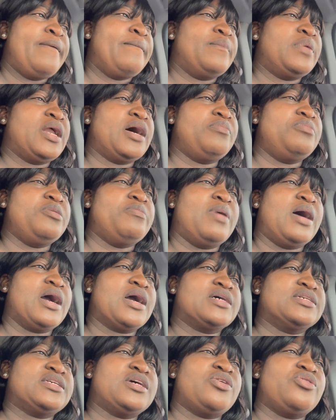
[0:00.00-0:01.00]
But I'll be back,
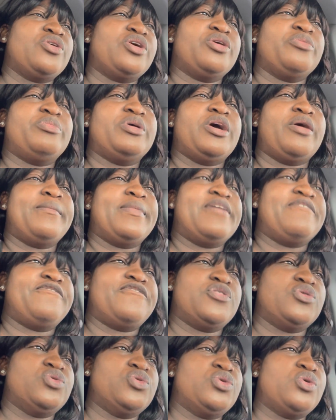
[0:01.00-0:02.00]
because I don't want to be on my
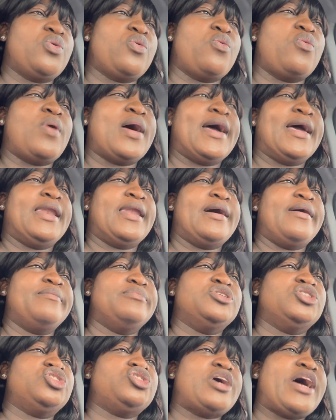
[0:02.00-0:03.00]
phone while
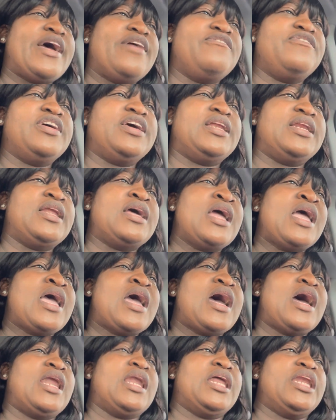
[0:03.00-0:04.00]
I'm driving,
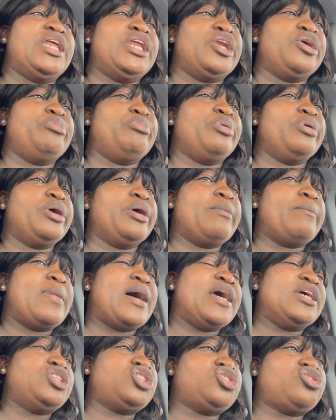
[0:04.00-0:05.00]
and I didn't bring
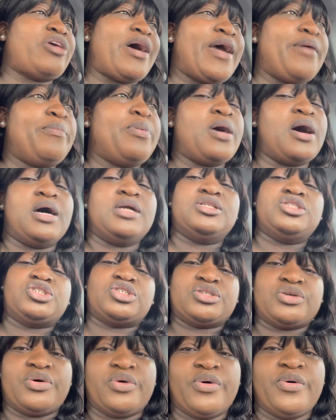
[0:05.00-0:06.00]
my tripod.
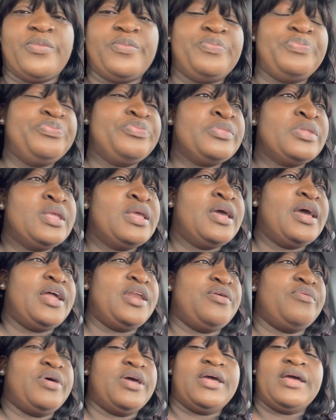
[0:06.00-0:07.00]
So
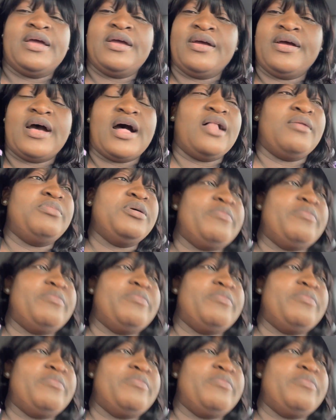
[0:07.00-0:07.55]
anyway, I'll be